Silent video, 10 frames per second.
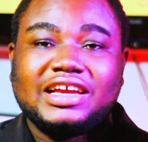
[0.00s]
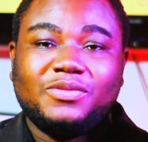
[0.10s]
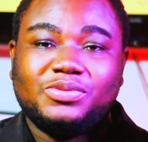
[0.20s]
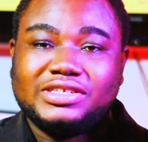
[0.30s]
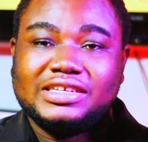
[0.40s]

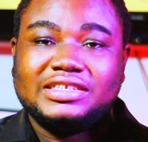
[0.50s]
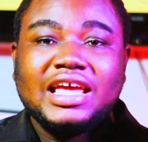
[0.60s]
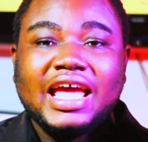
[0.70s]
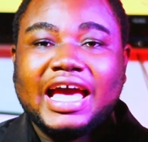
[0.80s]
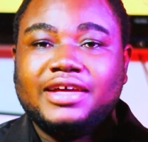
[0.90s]
campuses,
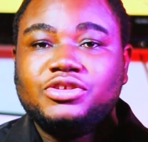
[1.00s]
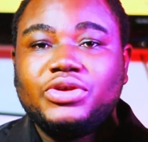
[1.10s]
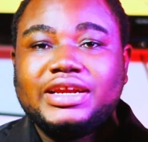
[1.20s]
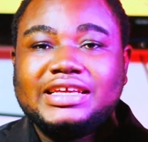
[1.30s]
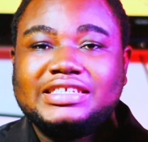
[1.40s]
and
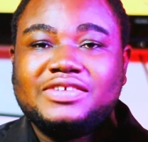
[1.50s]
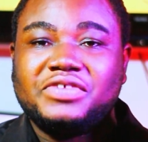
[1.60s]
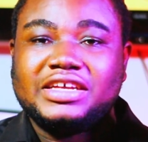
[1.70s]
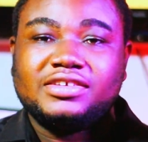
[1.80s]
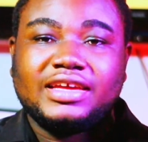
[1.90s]
during these
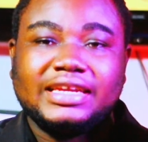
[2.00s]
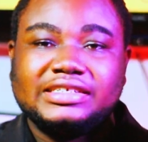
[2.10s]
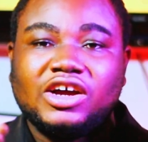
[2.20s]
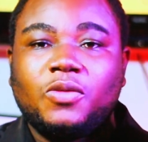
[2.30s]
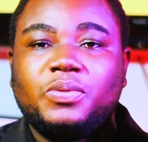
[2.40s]
events you
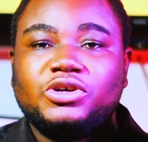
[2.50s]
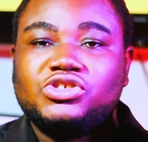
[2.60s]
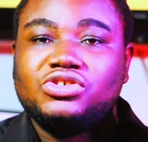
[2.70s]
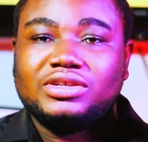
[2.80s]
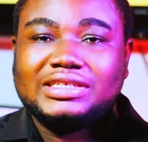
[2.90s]
can hop
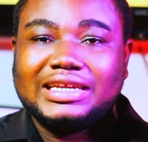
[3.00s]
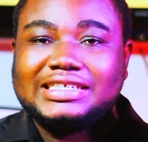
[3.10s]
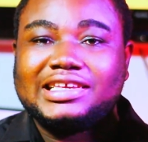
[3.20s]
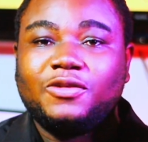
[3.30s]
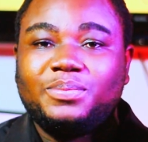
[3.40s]
onto your
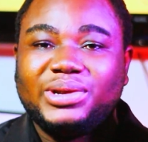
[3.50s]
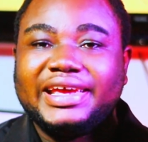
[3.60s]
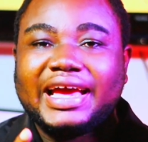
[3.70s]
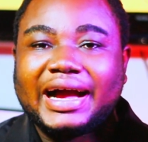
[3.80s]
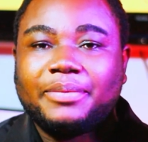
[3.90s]
Telecel
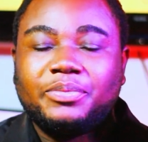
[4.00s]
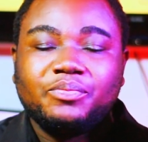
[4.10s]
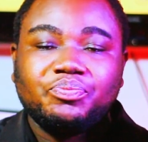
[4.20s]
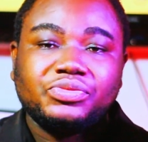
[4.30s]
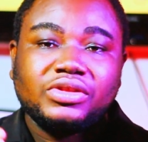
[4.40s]
Play app
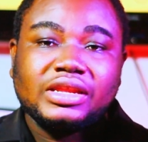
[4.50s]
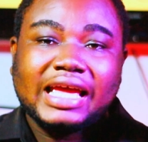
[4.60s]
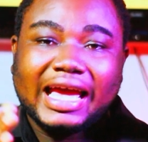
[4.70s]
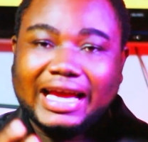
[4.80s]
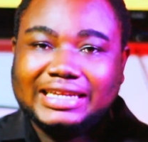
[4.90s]

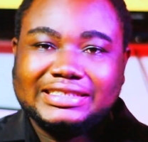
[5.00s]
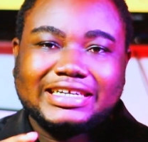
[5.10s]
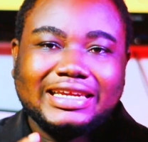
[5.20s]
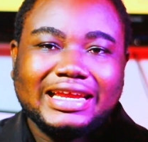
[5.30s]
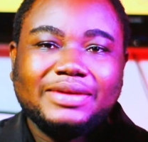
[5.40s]

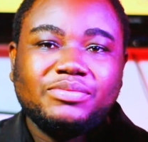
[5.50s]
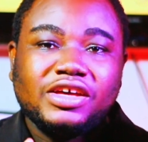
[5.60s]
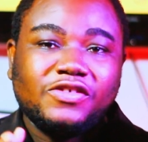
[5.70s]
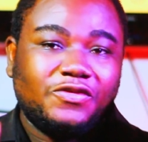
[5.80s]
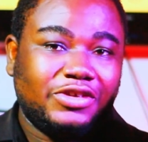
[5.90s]
and
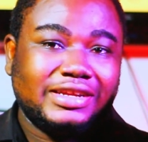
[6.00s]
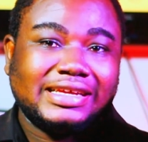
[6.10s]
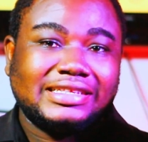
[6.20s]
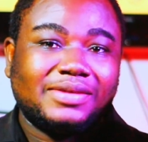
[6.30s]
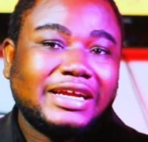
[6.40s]
claim free
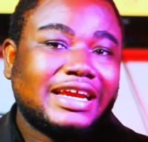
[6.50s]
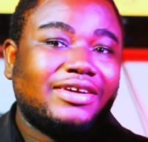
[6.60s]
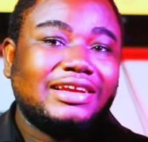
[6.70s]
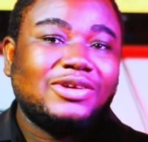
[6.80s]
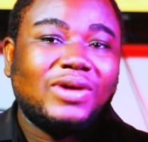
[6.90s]
data. But
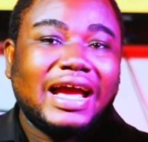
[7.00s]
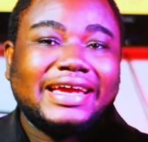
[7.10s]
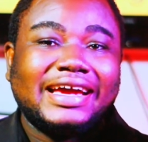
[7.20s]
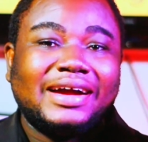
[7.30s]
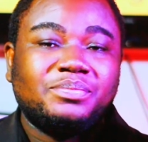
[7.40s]
currently where I
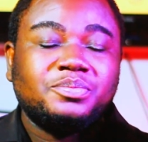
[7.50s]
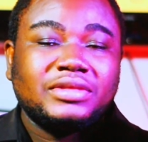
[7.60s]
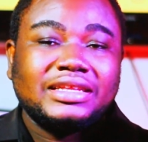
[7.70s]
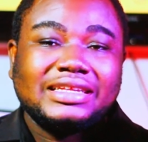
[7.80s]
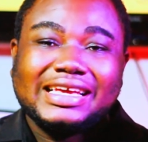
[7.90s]
am,
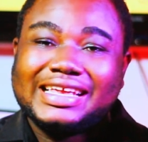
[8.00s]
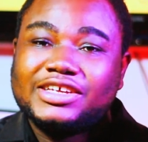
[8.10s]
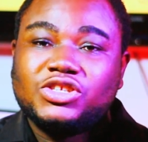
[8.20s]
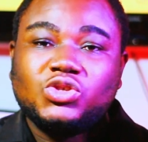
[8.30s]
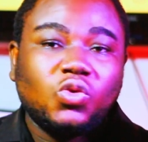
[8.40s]
it
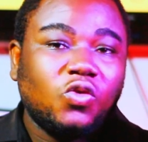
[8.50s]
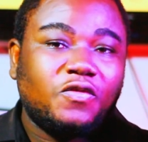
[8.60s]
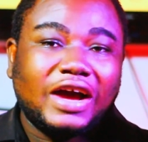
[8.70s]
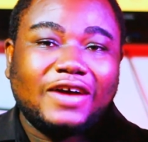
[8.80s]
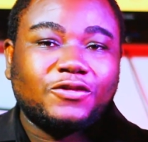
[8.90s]
is too
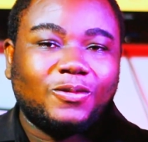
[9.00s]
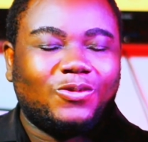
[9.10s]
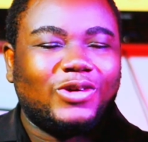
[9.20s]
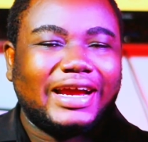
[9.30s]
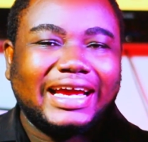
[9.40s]
far
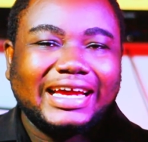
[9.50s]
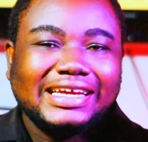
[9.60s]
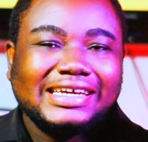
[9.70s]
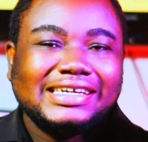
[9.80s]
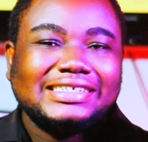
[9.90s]
from where
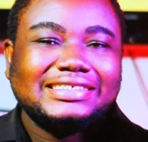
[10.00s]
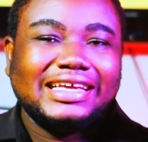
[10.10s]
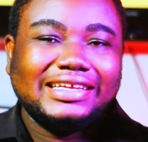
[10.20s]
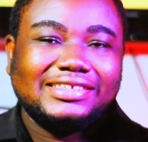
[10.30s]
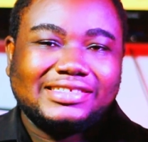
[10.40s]

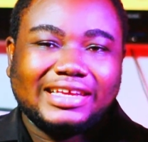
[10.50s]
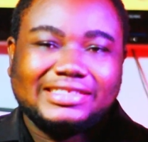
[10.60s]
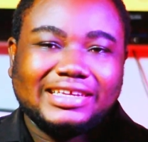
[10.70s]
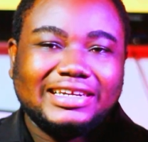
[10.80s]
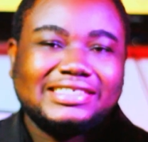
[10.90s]
there is a
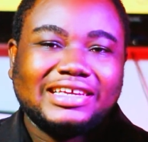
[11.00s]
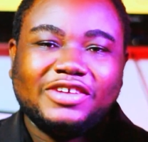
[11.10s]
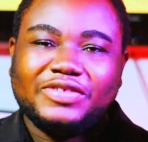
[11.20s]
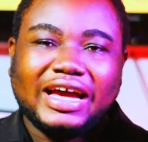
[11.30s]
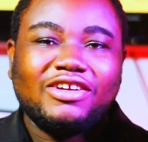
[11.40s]

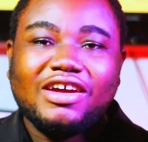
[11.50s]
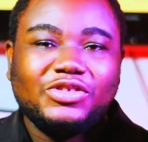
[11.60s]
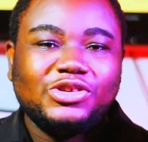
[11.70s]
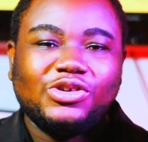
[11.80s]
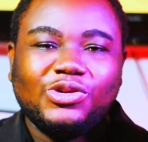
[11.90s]
Telecel event. I don't
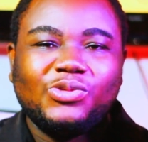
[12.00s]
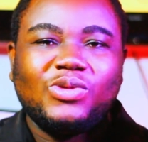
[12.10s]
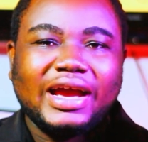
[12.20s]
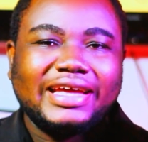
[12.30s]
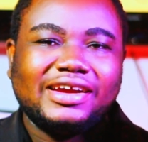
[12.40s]
even know
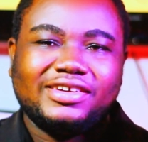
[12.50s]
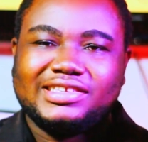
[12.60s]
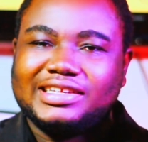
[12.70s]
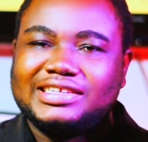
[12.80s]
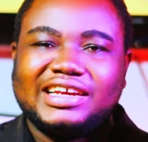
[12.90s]
where there
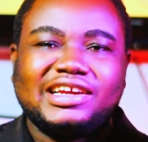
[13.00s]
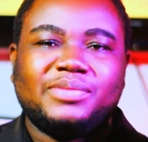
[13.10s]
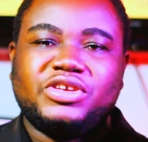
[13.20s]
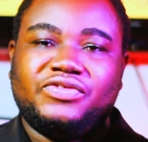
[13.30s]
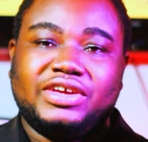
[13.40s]
is a turn
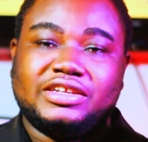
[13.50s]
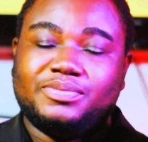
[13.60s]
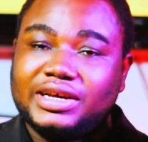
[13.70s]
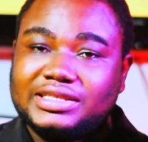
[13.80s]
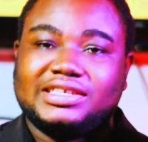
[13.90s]
up
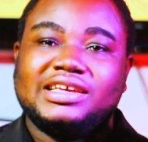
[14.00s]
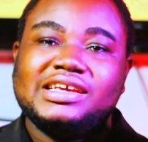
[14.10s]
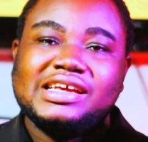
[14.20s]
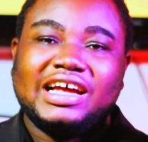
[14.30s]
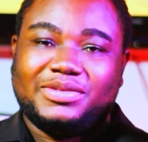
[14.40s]
event, but
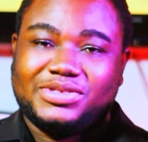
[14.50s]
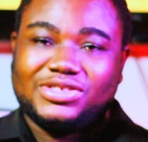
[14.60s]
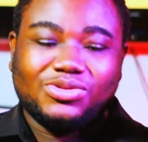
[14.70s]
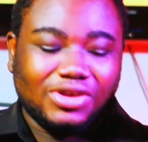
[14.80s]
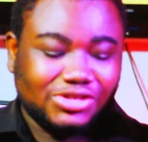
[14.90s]
I'm
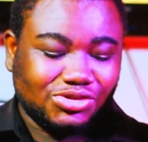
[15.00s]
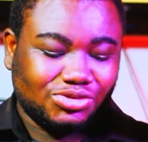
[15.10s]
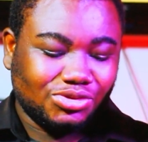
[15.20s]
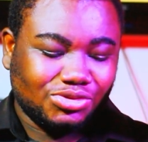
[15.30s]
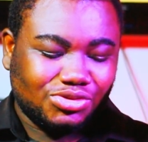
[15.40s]
still going to show you.